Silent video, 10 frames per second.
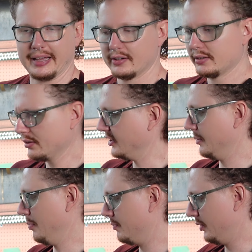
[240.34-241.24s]
better because
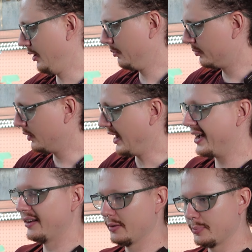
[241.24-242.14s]
the
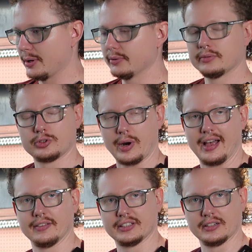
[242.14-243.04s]
line of the bolt
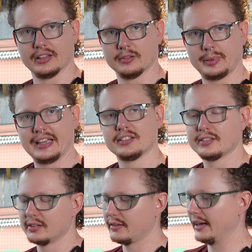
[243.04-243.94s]
drives into the
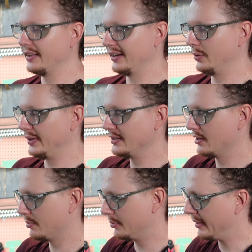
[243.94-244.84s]
base, and I think it reads a
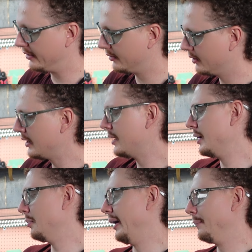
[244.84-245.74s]
little bit better.
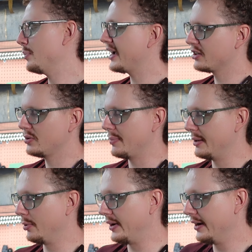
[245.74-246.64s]
But I can swap
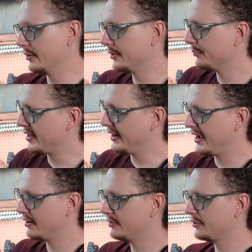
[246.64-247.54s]
them around, and I
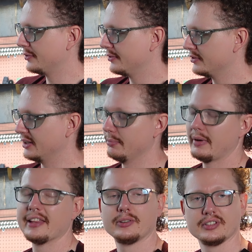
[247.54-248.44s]
have some
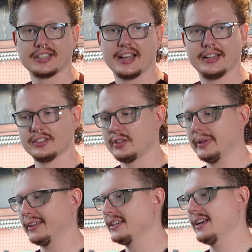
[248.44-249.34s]
other designs from
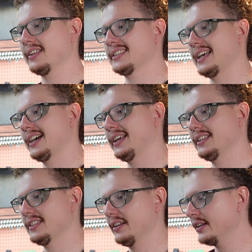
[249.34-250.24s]
like neon
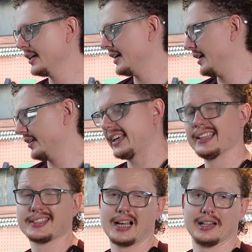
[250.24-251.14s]
signs and
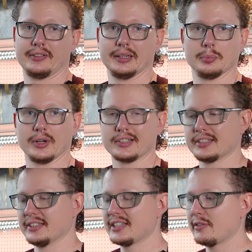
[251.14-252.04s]
kids coloring books
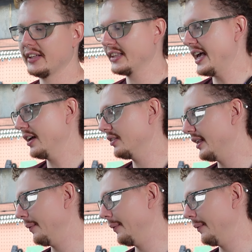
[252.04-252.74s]
and stuff like that